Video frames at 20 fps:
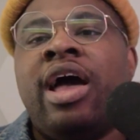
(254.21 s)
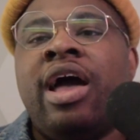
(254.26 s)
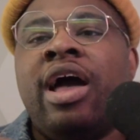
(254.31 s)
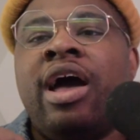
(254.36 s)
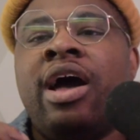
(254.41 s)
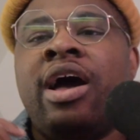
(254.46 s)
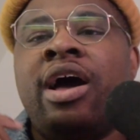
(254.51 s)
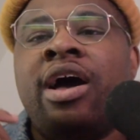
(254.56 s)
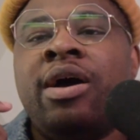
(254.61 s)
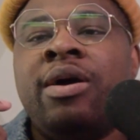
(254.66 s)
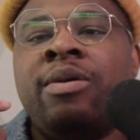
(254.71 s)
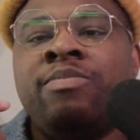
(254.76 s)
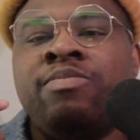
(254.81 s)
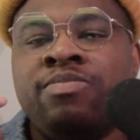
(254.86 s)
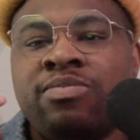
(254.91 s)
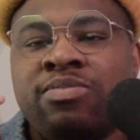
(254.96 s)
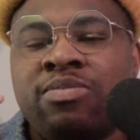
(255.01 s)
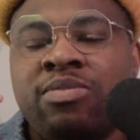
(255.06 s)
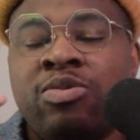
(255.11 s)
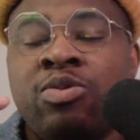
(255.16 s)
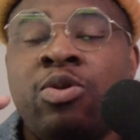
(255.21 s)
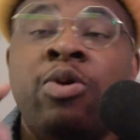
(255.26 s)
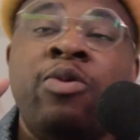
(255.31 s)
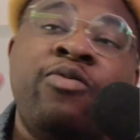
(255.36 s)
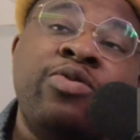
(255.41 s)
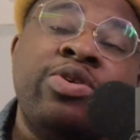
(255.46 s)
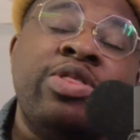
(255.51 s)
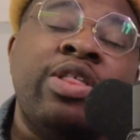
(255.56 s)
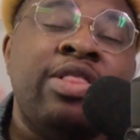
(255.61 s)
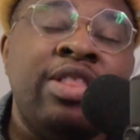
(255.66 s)

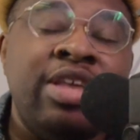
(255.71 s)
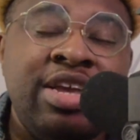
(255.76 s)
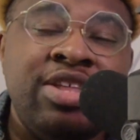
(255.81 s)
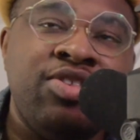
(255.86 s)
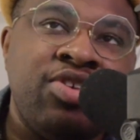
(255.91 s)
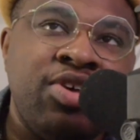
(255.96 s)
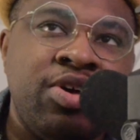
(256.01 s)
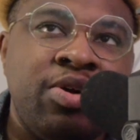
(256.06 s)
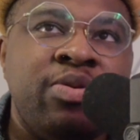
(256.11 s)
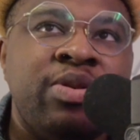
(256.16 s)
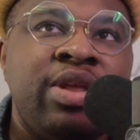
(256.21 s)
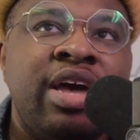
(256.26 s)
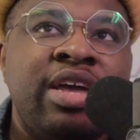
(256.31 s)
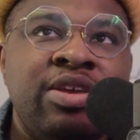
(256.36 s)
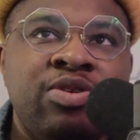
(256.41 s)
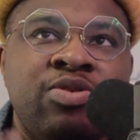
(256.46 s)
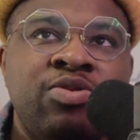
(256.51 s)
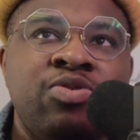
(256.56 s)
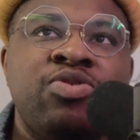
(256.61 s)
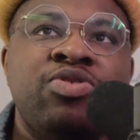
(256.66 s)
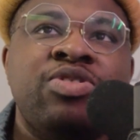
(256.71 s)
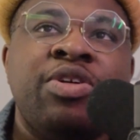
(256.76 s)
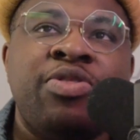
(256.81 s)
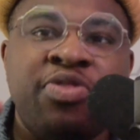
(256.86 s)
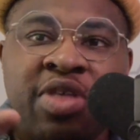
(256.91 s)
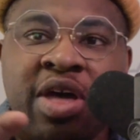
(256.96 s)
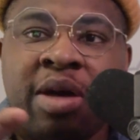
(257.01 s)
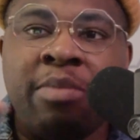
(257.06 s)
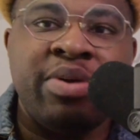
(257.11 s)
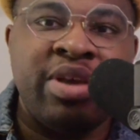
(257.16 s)
for the lead tone, I used the
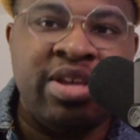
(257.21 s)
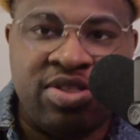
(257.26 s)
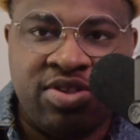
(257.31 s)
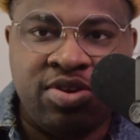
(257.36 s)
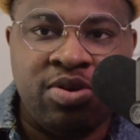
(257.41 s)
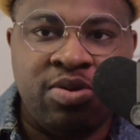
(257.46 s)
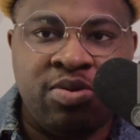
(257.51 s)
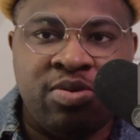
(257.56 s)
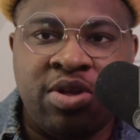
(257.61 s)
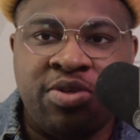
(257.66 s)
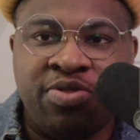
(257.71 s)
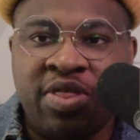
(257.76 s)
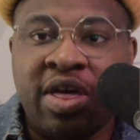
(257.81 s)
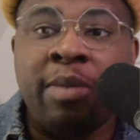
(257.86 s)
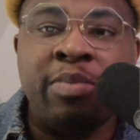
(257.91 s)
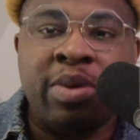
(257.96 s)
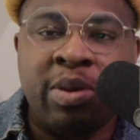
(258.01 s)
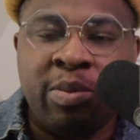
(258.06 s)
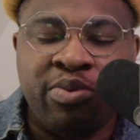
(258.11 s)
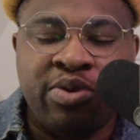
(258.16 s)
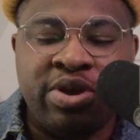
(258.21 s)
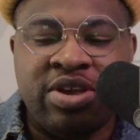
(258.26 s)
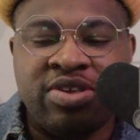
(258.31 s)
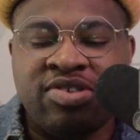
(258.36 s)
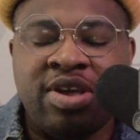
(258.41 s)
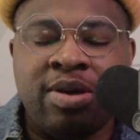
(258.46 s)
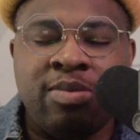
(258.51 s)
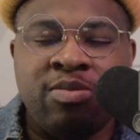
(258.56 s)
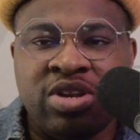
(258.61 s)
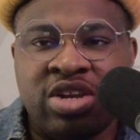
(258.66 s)
thumping tone, the thumping
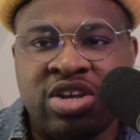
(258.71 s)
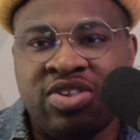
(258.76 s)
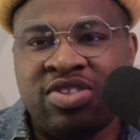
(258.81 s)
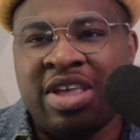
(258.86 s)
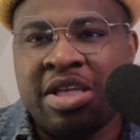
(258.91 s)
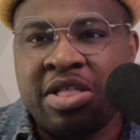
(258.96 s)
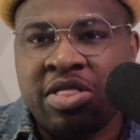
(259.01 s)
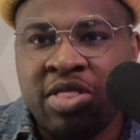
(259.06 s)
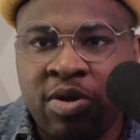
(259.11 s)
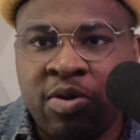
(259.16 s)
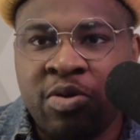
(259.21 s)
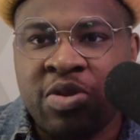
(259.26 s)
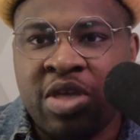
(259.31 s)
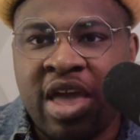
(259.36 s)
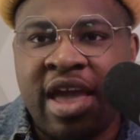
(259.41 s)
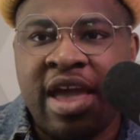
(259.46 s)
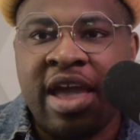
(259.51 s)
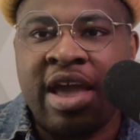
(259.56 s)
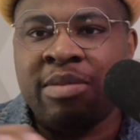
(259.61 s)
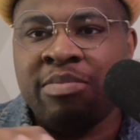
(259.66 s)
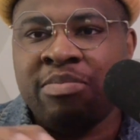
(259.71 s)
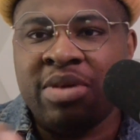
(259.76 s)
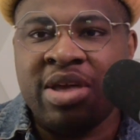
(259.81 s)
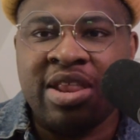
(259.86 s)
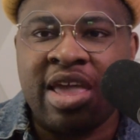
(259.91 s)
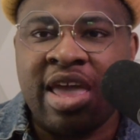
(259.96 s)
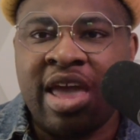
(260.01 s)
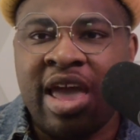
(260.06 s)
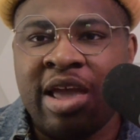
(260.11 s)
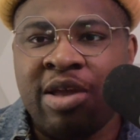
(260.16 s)
preset, which is like low gain,
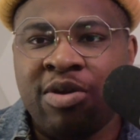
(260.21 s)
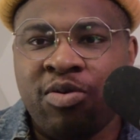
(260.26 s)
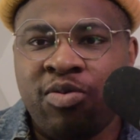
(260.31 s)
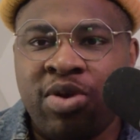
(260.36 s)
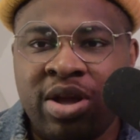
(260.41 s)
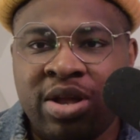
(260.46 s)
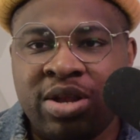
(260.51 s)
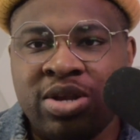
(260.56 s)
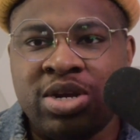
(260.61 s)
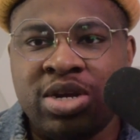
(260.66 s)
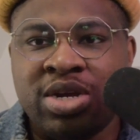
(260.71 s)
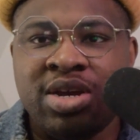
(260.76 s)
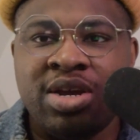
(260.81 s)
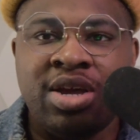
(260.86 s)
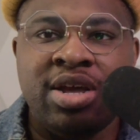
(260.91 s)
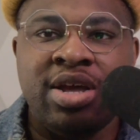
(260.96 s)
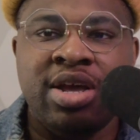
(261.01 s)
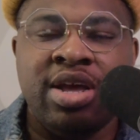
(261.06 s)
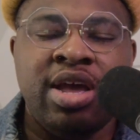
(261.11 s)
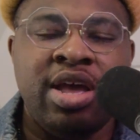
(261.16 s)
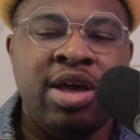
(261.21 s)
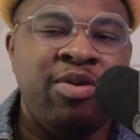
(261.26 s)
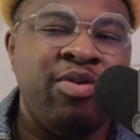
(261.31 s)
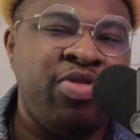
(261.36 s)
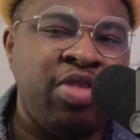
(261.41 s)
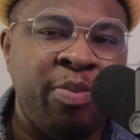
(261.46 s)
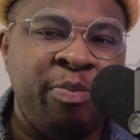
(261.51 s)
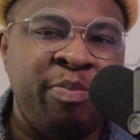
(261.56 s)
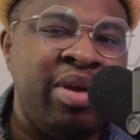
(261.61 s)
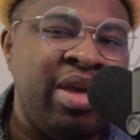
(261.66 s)
mid gain, crunch,
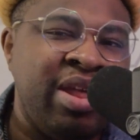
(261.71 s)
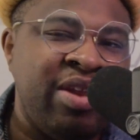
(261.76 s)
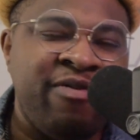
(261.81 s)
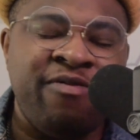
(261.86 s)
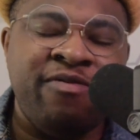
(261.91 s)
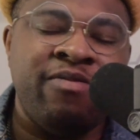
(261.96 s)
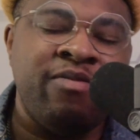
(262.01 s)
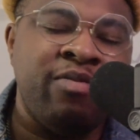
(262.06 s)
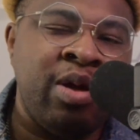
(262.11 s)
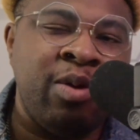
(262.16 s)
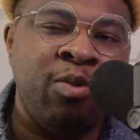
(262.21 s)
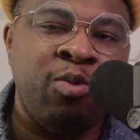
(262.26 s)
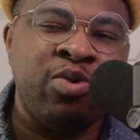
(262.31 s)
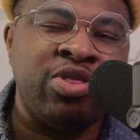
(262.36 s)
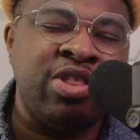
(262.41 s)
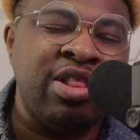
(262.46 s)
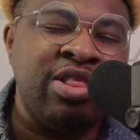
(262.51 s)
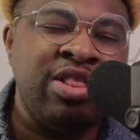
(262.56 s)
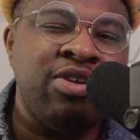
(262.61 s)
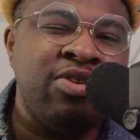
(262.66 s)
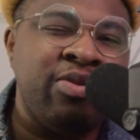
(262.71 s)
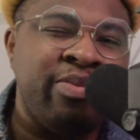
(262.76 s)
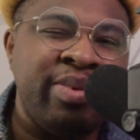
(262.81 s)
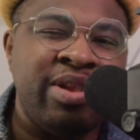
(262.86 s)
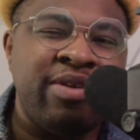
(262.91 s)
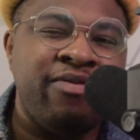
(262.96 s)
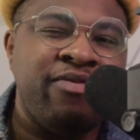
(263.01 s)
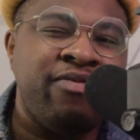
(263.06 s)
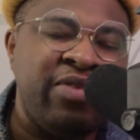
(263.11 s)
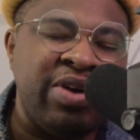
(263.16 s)
with a little bit
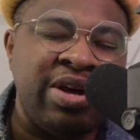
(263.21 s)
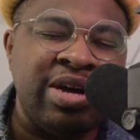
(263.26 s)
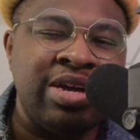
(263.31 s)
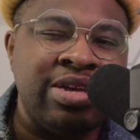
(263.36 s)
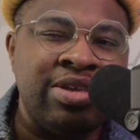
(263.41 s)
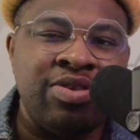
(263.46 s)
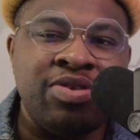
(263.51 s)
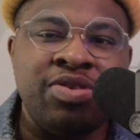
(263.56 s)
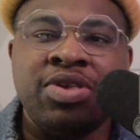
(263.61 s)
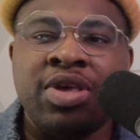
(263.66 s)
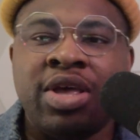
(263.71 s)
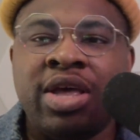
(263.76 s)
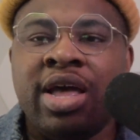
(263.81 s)
of fuzz.